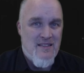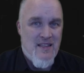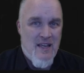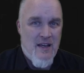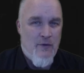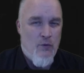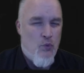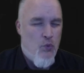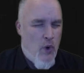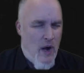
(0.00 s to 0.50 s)

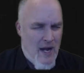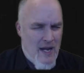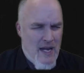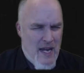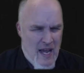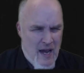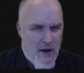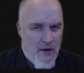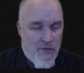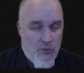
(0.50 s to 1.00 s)
thing right
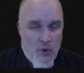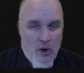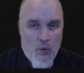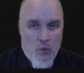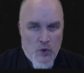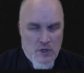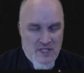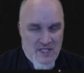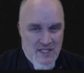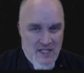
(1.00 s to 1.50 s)
now of what
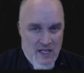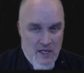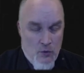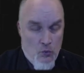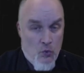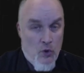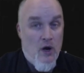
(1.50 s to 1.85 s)
we're seeing,